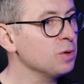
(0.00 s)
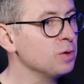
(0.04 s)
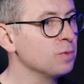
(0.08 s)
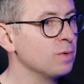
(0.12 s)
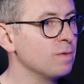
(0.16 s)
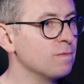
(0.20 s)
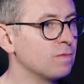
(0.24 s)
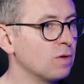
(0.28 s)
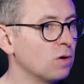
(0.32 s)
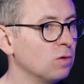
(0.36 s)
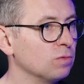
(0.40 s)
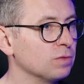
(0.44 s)
were you
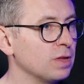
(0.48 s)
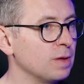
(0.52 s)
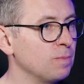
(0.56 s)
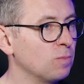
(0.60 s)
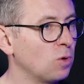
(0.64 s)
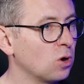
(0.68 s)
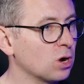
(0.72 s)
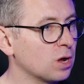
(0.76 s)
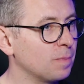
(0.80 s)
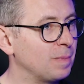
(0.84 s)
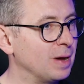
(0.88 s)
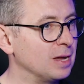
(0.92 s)
involved? In
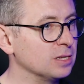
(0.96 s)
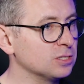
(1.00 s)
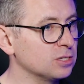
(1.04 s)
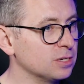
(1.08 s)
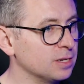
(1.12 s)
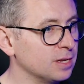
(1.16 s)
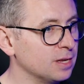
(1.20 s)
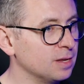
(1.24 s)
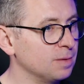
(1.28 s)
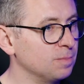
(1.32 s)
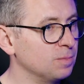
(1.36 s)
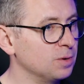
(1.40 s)
what
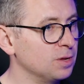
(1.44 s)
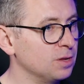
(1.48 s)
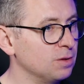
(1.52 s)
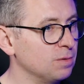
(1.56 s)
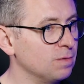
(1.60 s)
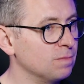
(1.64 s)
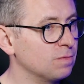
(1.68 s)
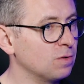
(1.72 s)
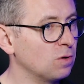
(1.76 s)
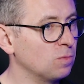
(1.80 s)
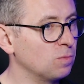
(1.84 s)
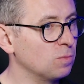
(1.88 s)
capacity were
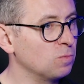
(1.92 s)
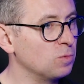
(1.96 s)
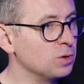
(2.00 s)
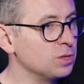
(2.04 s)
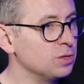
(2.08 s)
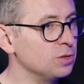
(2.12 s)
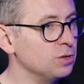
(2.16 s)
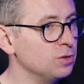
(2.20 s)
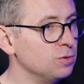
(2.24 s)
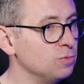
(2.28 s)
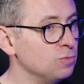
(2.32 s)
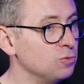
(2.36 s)
you involved? Were
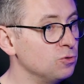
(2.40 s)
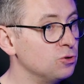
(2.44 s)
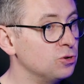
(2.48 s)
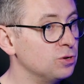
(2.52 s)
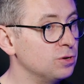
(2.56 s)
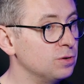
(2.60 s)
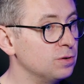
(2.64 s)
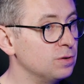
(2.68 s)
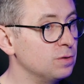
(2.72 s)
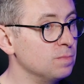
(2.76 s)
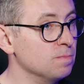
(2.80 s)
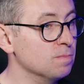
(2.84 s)
you
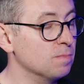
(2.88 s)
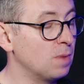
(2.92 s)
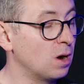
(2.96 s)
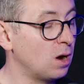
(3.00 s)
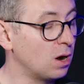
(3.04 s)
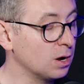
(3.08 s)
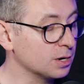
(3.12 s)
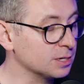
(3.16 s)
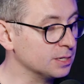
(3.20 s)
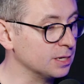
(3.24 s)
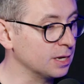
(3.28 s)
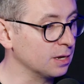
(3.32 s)

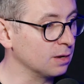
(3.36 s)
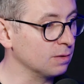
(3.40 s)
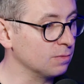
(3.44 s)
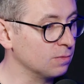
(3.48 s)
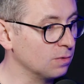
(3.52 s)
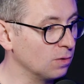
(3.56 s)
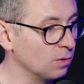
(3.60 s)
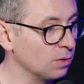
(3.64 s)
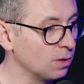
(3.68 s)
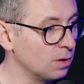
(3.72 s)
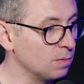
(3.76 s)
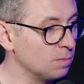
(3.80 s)
marketing
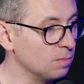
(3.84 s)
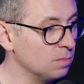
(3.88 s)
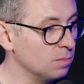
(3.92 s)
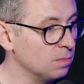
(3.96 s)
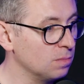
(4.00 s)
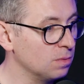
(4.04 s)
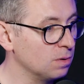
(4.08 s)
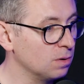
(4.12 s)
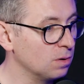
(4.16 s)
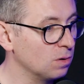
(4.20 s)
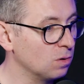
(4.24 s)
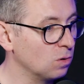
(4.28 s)
for them,
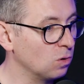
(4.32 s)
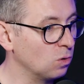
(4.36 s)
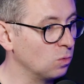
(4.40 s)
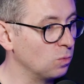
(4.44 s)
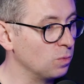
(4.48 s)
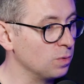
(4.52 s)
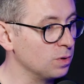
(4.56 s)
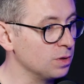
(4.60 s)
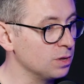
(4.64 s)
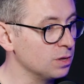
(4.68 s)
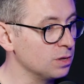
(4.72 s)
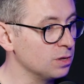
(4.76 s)
or
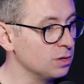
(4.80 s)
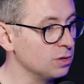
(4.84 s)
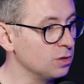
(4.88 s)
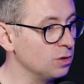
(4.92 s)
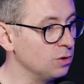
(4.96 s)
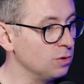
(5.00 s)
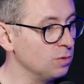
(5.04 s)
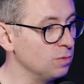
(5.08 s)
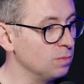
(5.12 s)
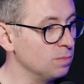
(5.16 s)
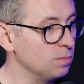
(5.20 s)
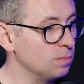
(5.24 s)
were
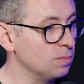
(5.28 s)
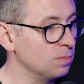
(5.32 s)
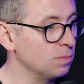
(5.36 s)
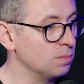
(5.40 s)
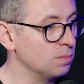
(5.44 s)
you